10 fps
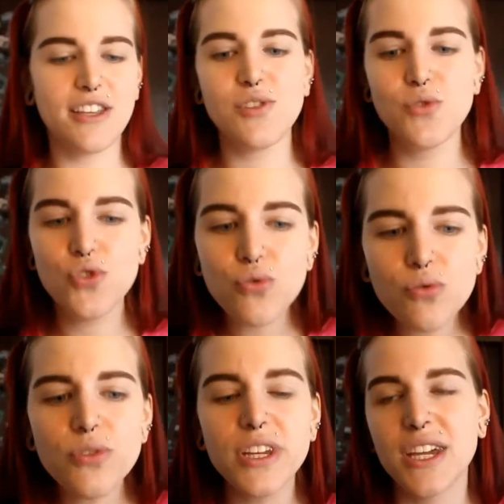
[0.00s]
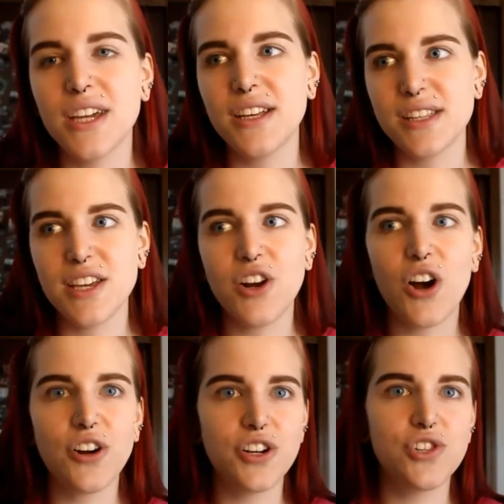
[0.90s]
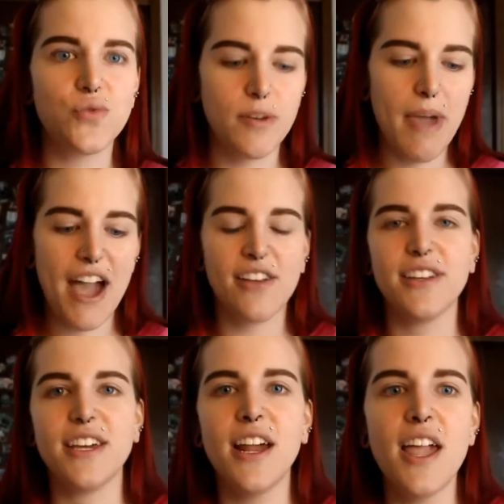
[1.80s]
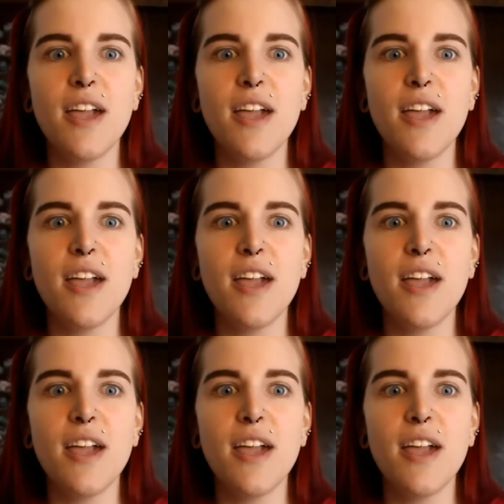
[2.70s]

This truly is an artistry palette.